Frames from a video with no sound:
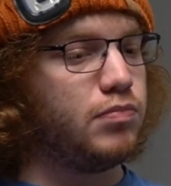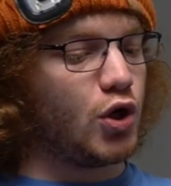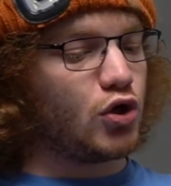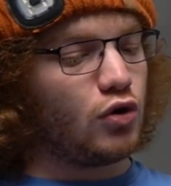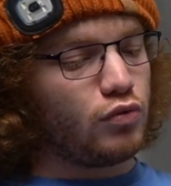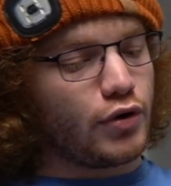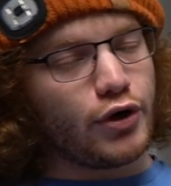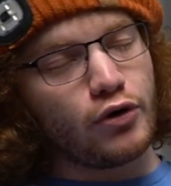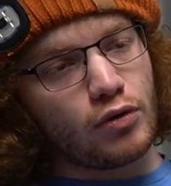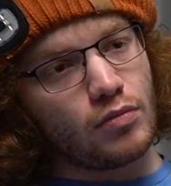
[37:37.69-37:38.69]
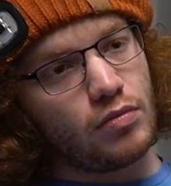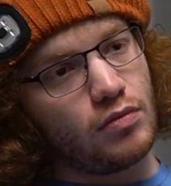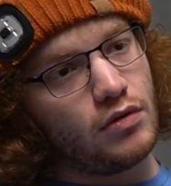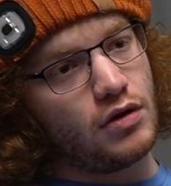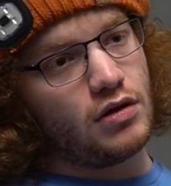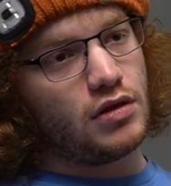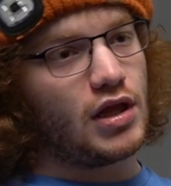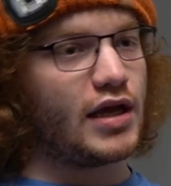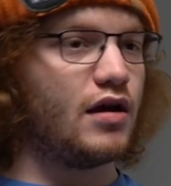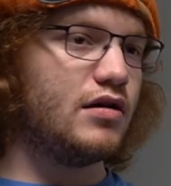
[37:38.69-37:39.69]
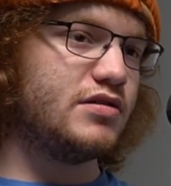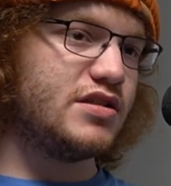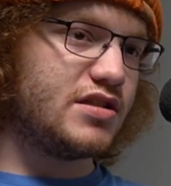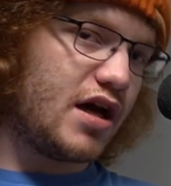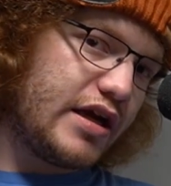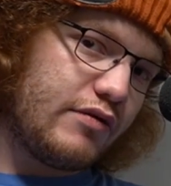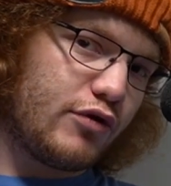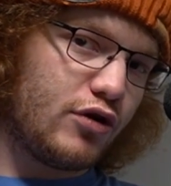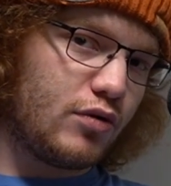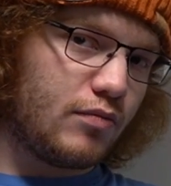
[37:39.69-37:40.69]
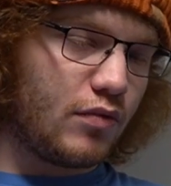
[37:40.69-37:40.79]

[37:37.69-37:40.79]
book a room. Well, no, like I'm saying like study room.